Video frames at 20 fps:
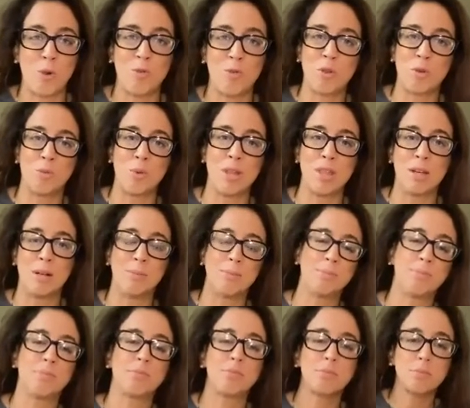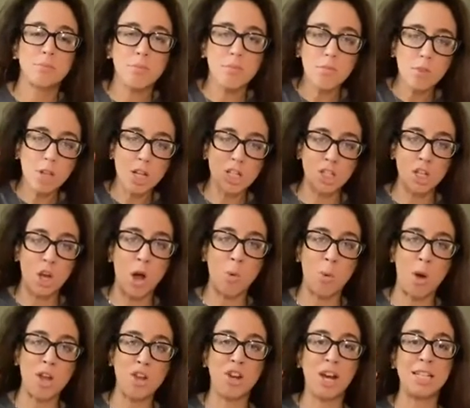of the rhythm. So I
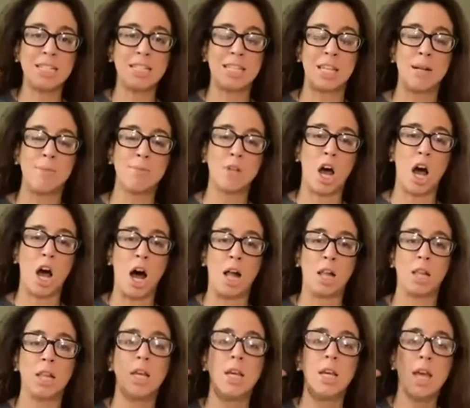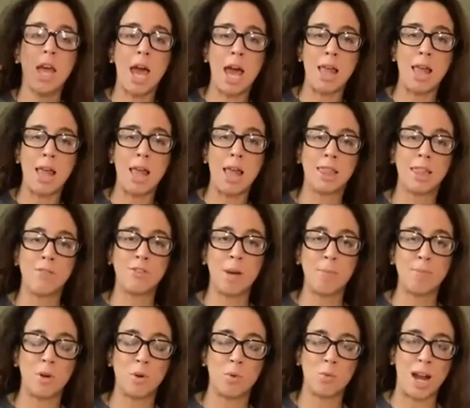want you guys to sit up tall and lift
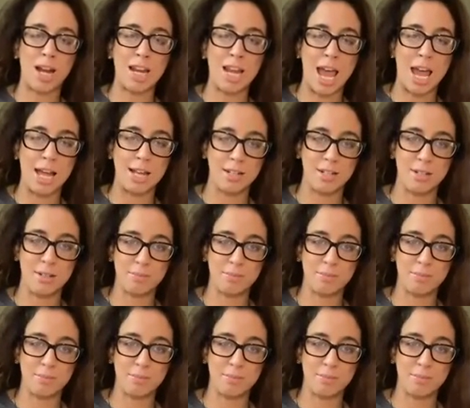up your right hand.